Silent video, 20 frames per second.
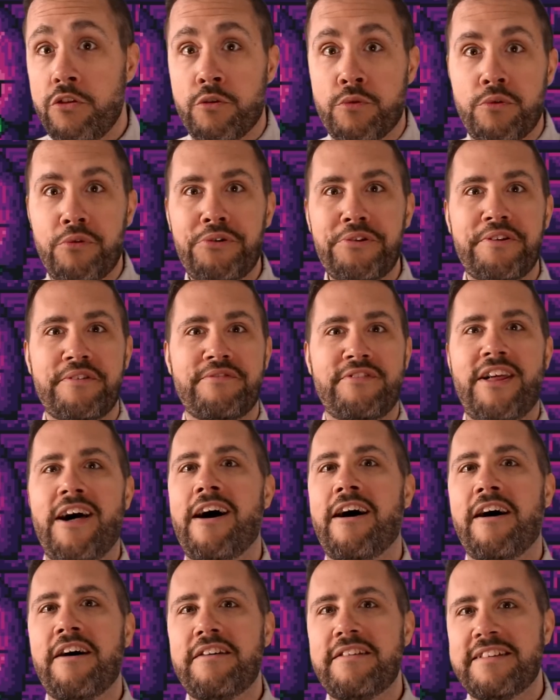The rule of
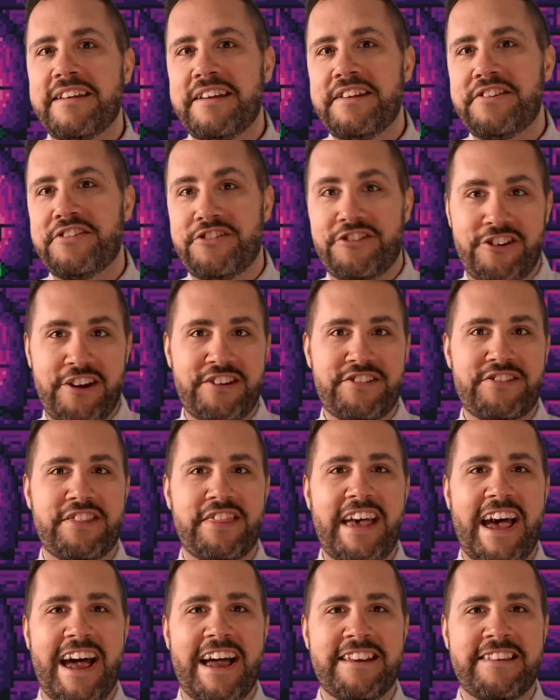law is just
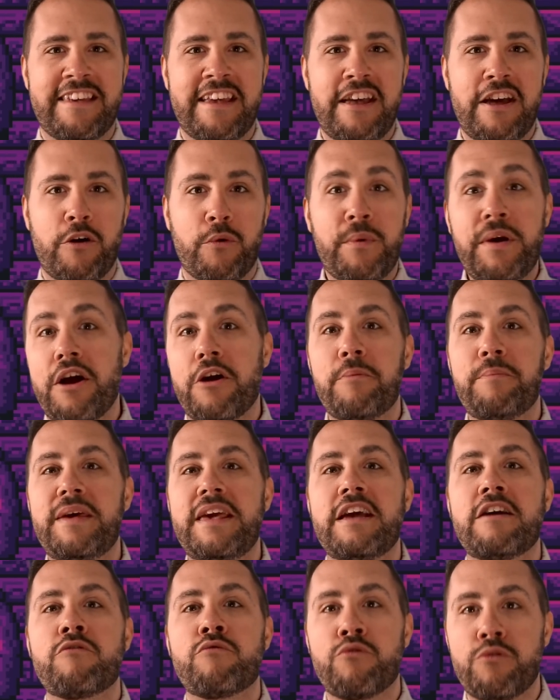that. We are
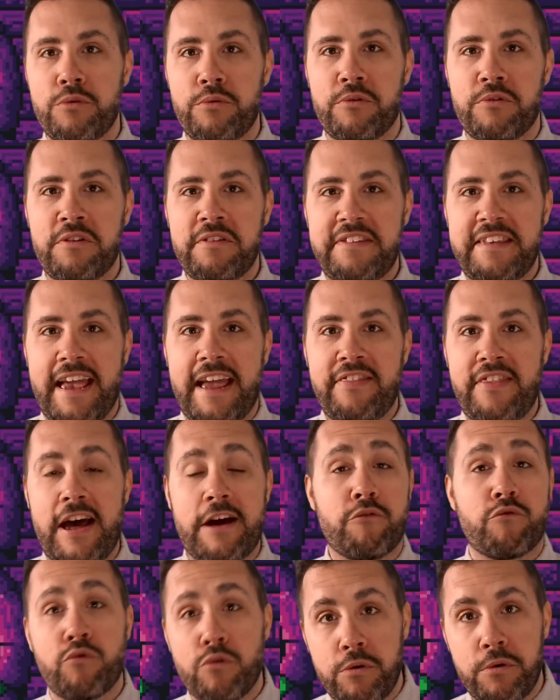being ruled, and
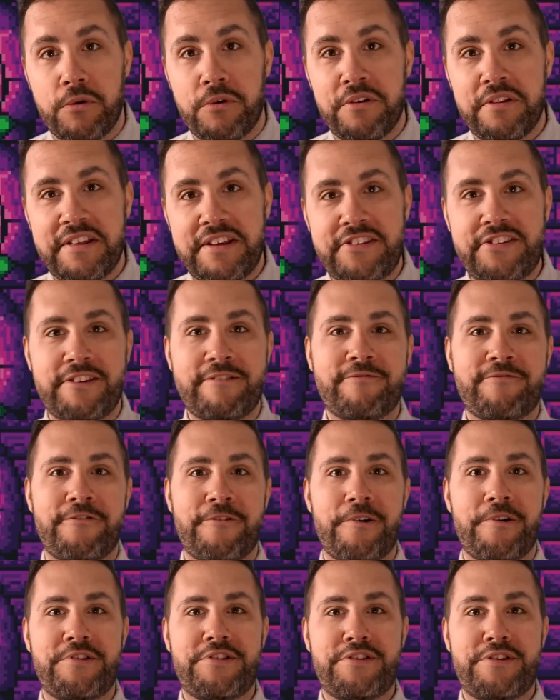that rule is
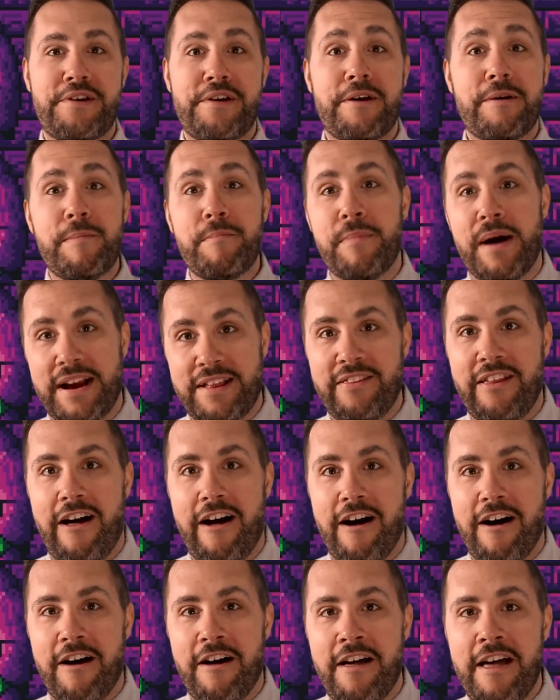enforced by
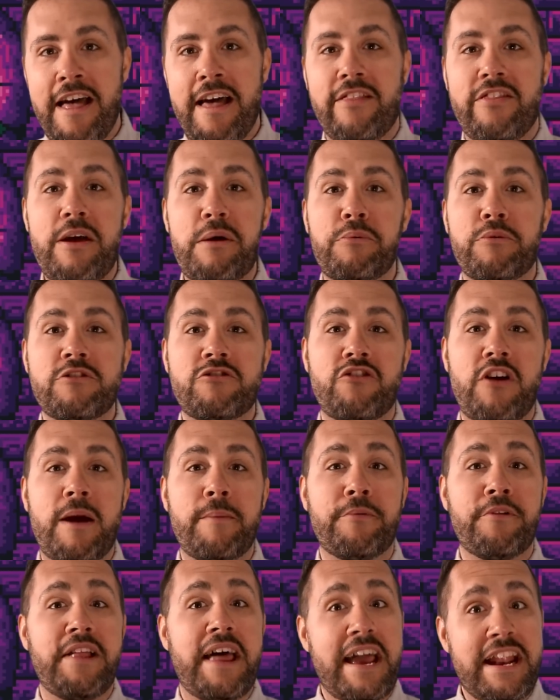law. They will
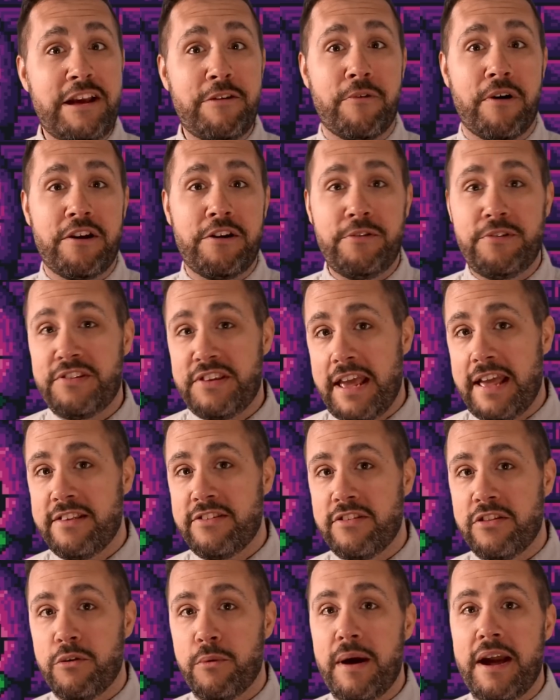trample anyone who
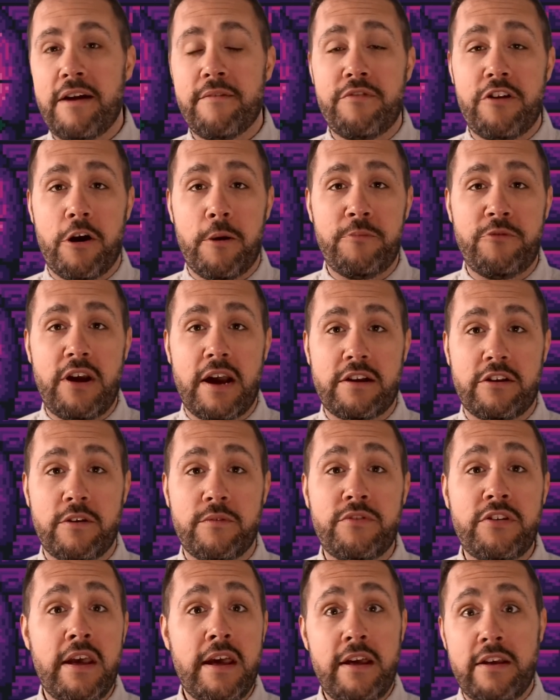stands in the way of their
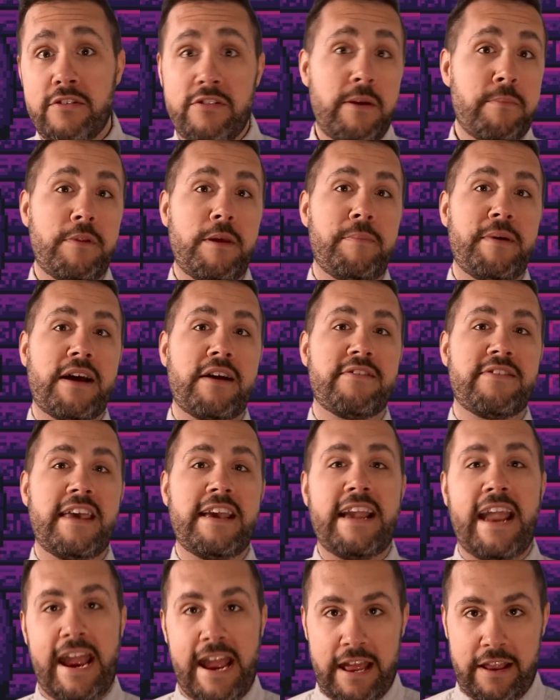objectives simply because they
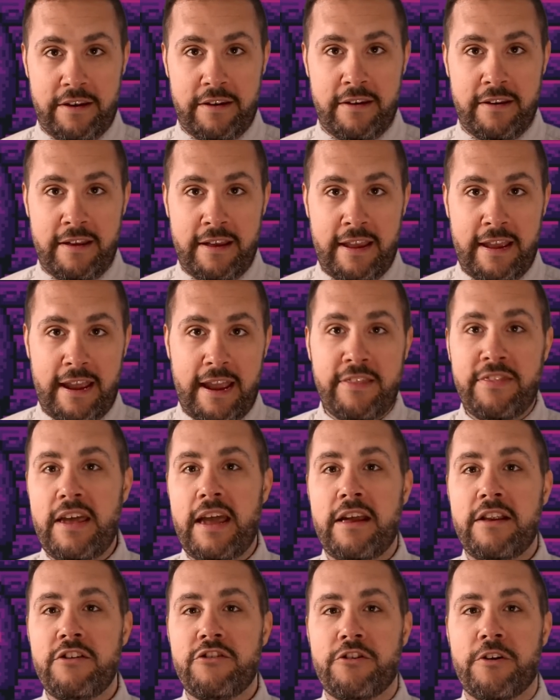can, and
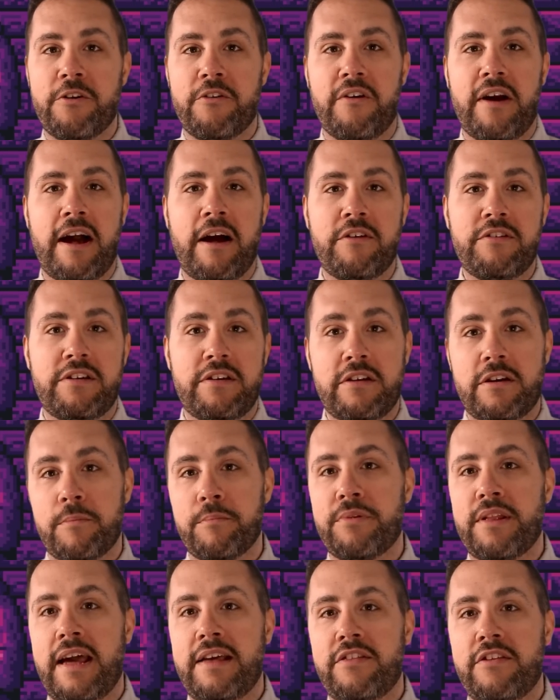then turn around and
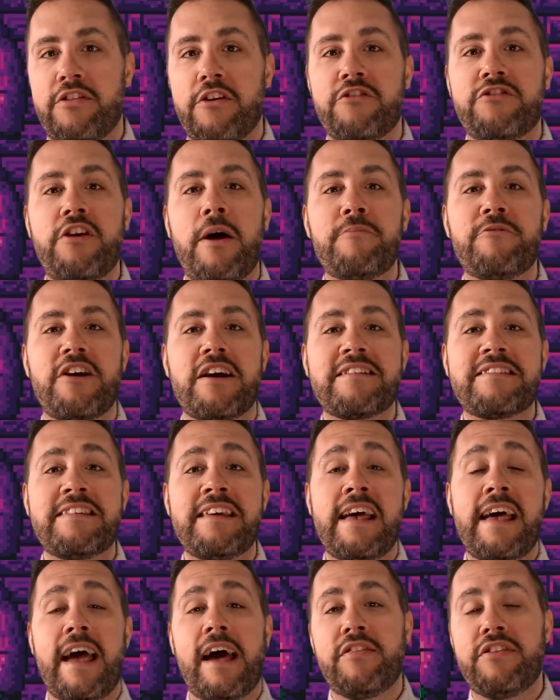complain that their subjects
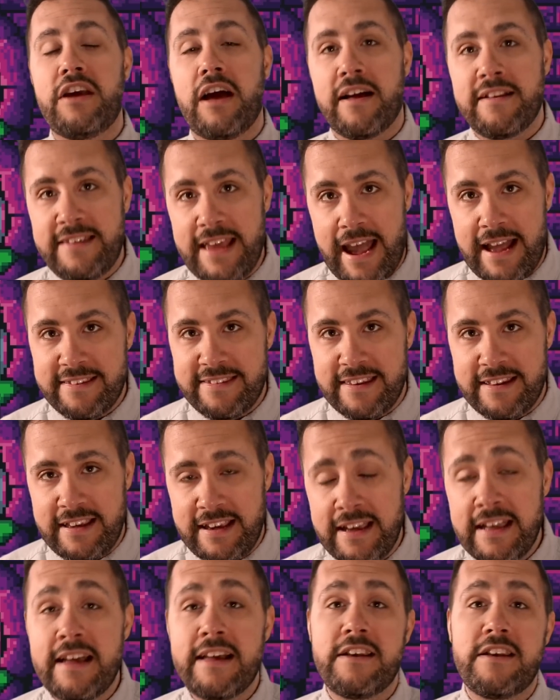had the
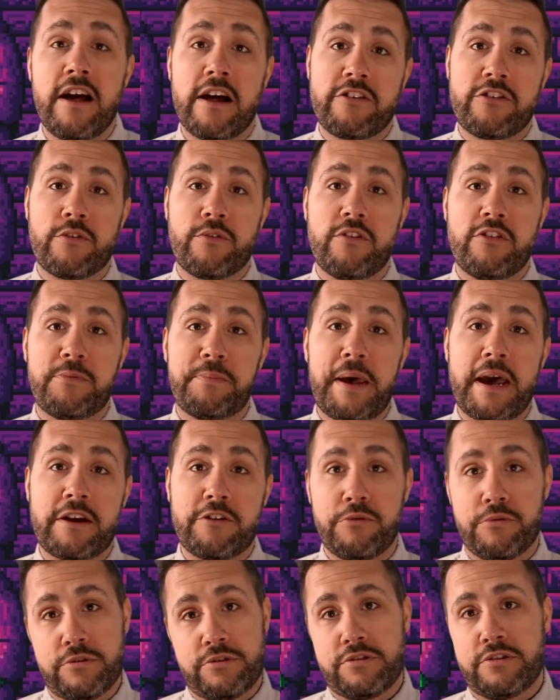audacity not to
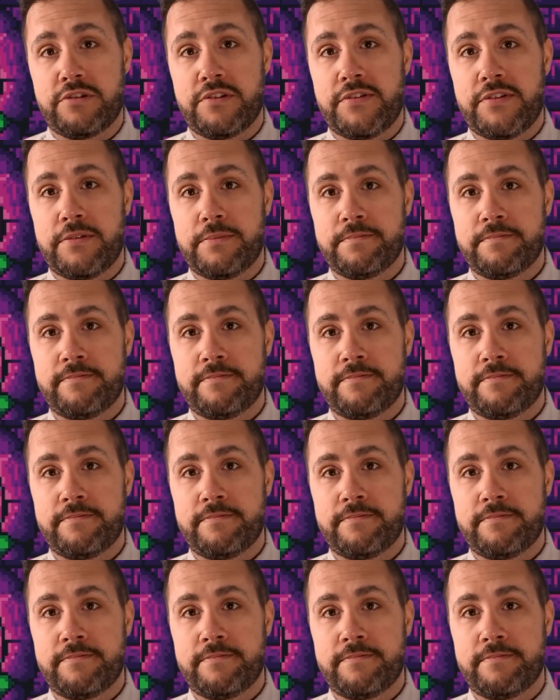respect orders.